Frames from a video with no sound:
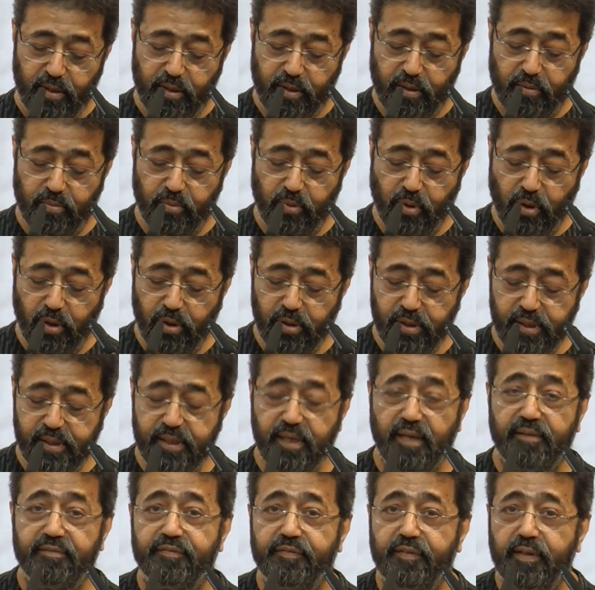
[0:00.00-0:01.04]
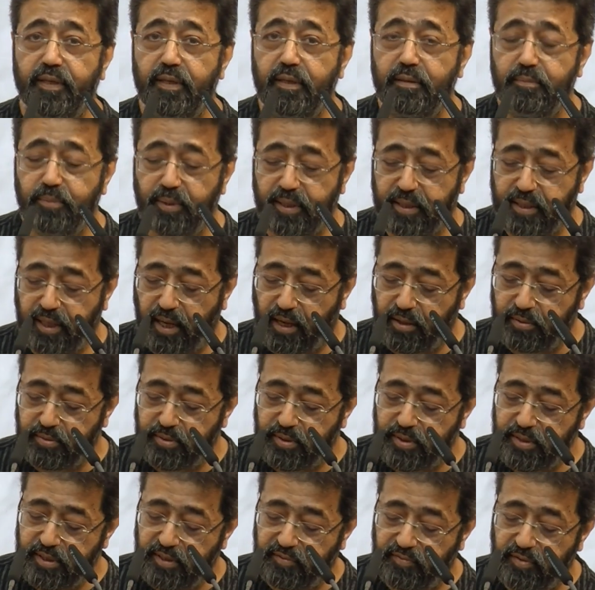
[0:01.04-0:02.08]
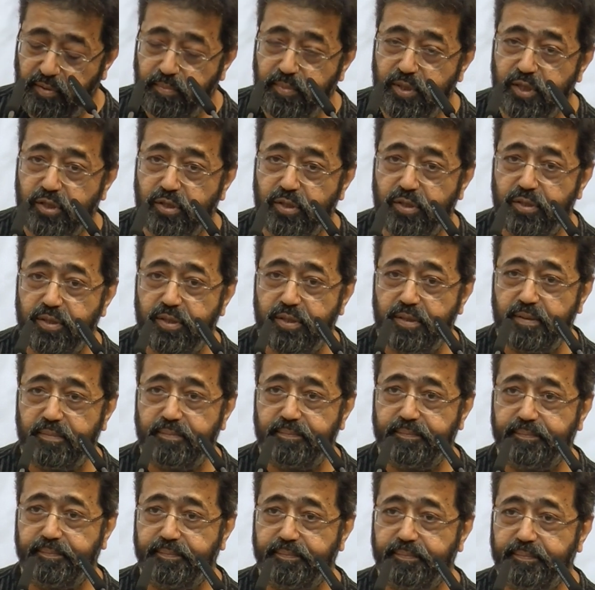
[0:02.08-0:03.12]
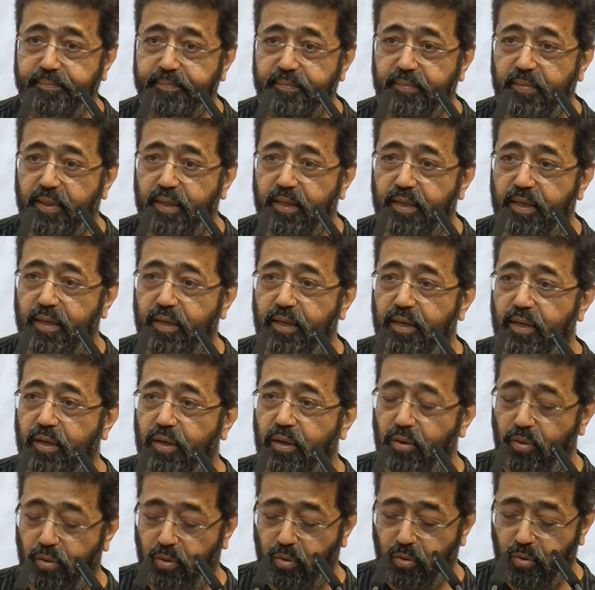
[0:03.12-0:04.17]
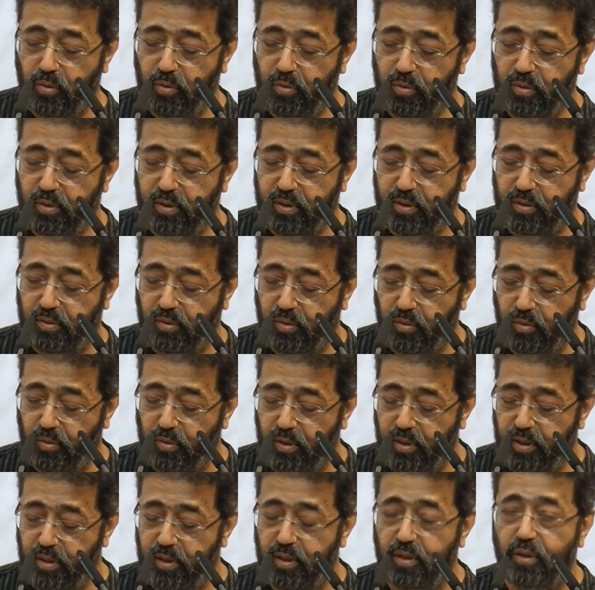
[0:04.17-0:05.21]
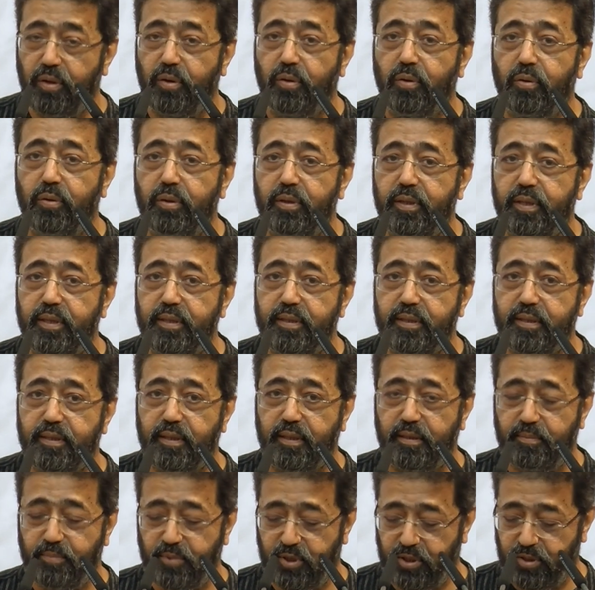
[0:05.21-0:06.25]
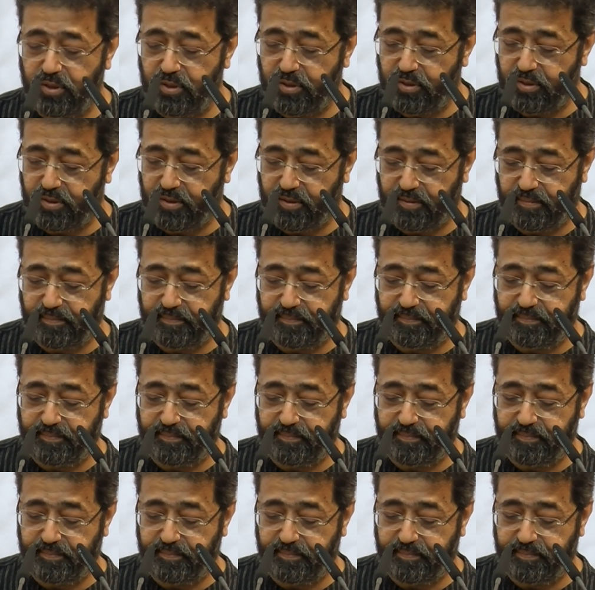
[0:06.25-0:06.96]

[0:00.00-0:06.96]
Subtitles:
The walls are filled with thousands of images, oldest images.